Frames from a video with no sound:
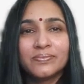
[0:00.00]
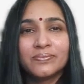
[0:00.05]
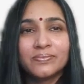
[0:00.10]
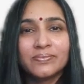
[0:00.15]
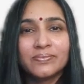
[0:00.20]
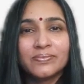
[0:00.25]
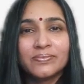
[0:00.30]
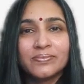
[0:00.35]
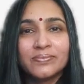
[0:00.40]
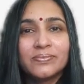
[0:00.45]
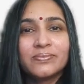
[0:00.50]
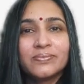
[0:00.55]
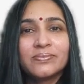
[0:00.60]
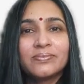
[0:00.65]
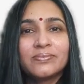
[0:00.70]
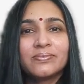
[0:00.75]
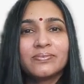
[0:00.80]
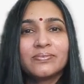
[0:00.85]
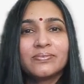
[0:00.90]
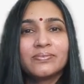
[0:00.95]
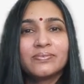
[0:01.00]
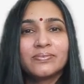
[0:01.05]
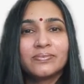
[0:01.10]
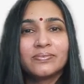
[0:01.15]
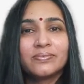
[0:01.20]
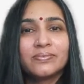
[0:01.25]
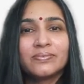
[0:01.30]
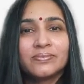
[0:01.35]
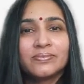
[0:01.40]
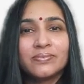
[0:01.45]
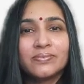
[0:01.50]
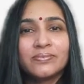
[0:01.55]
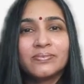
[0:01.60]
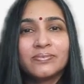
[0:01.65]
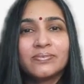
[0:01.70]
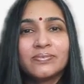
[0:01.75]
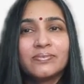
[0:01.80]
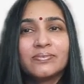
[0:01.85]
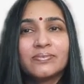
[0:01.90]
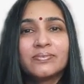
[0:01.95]

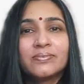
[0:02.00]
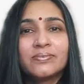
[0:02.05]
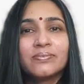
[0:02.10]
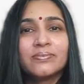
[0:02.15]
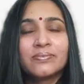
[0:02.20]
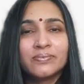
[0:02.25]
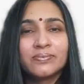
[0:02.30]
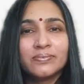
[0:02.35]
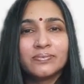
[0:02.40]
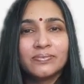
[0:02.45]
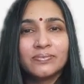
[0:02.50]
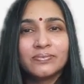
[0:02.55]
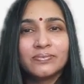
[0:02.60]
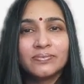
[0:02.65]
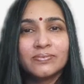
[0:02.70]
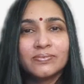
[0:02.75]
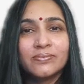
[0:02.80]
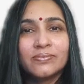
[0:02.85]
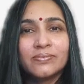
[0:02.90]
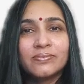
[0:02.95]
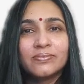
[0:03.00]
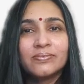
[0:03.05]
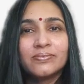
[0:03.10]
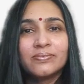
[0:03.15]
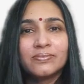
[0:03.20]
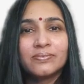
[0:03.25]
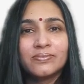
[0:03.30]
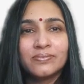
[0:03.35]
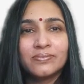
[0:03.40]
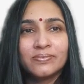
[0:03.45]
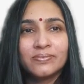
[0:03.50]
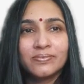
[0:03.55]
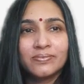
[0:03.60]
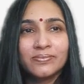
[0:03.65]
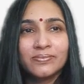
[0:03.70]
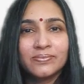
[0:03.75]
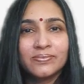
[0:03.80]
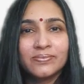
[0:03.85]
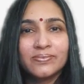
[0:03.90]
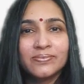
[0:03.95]

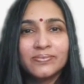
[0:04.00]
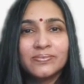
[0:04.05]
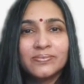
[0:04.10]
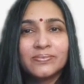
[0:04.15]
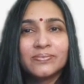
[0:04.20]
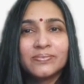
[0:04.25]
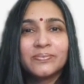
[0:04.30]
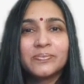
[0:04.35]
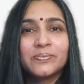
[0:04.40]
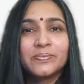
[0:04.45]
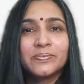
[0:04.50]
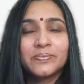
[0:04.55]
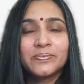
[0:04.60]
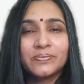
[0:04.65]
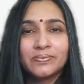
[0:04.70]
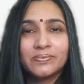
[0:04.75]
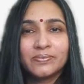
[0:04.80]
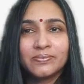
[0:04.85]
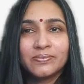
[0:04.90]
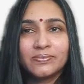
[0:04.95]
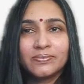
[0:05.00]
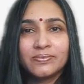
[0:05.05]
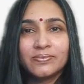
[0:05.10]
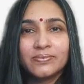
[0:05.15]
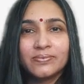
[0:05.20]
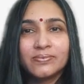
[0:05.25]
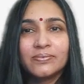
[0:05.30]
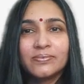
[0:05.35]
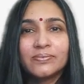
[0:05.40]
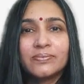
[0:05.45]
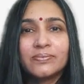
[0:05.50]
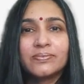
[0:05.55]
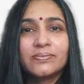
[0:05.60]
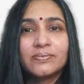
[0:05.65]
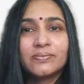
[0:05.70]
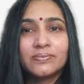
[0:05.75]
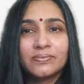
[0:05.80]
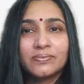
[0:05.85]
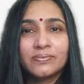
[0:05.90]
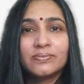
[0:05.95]

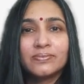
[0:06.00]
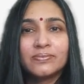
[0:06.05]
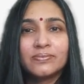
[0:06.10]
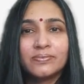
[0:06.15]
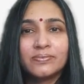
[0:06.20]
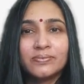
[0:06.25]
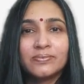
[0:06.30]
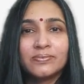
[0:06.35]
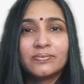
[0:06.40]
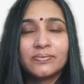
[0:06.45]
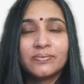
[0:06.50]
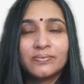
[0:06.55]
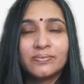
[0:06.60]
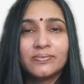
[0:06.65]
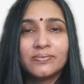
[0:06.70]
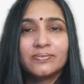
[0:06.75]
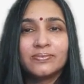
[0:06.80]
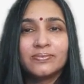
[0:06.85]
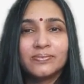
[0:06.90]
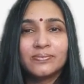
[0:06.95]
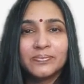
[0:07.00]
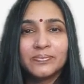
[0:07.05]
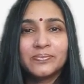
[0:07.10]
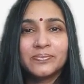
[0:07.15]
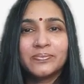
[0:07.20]
The person shown says nothing.